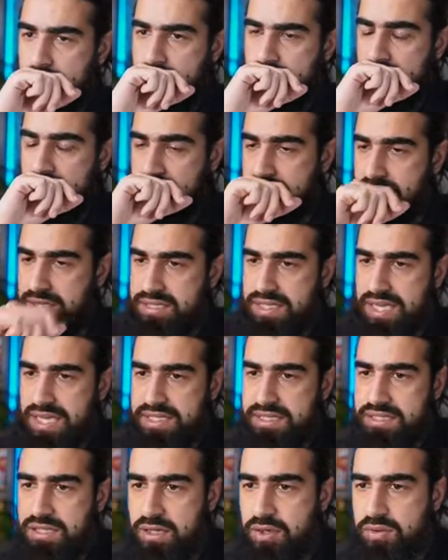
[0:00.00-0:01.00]
that is
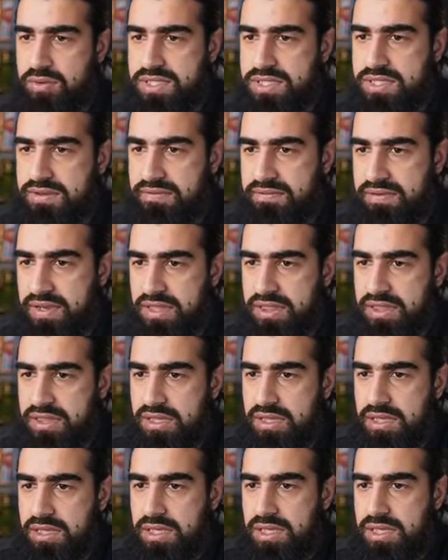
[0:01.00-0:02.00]
the lowest faith.
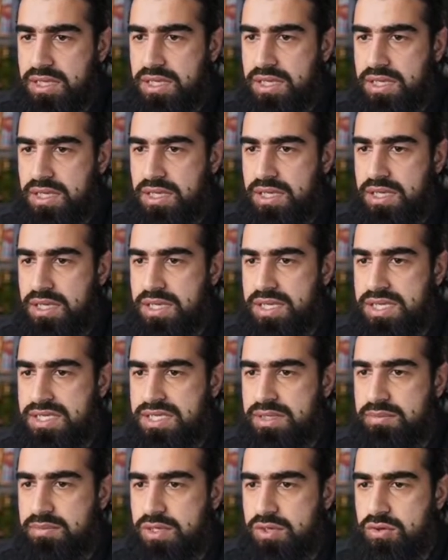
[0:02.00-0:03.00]
Uh, is
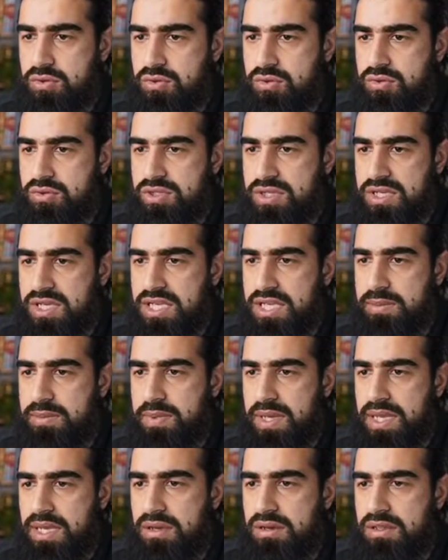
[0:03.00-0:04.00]
it makruh to keep
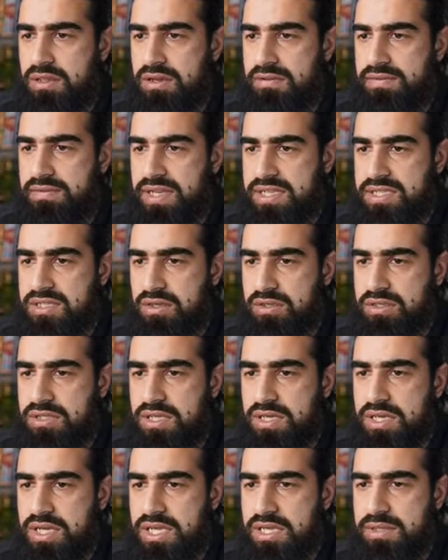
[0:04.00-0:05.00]
a qada fast on
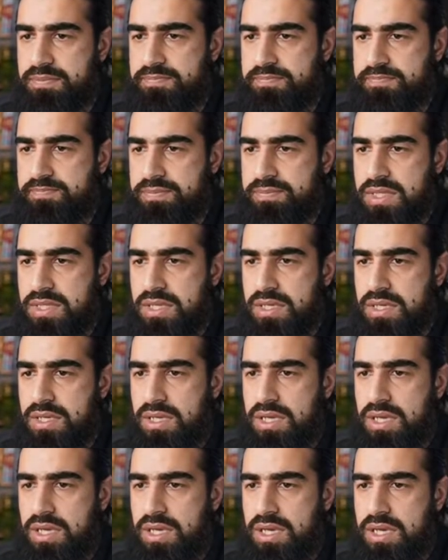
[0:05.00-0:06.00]
Sunday?
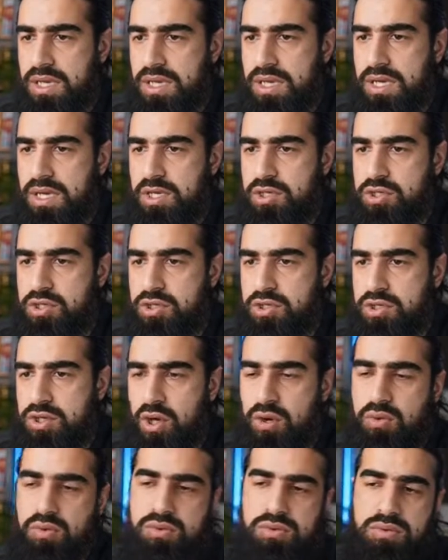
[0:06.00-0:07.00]
Uh,
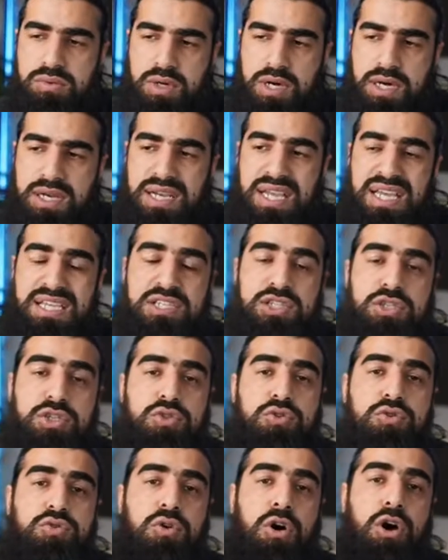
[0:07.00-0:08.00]
no, unless
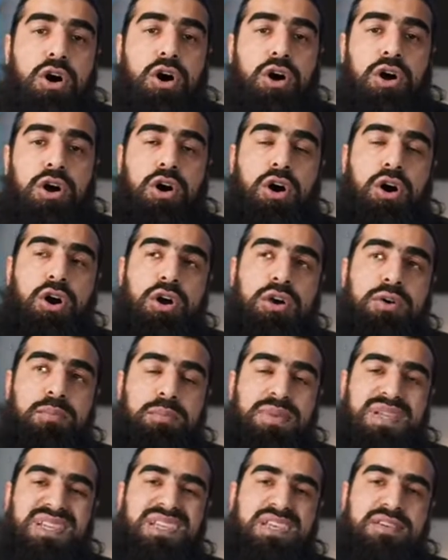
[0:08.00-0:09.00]
you uh,
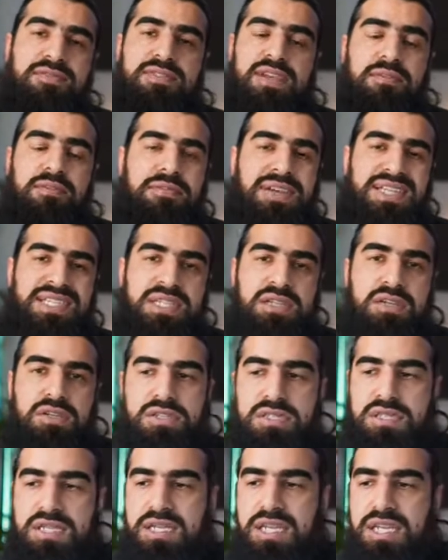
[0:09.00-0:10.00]
believe that fasting on
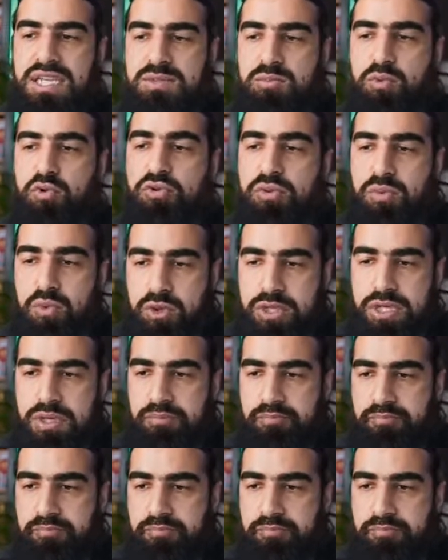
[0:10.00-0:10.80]
Sunday is more rewarding.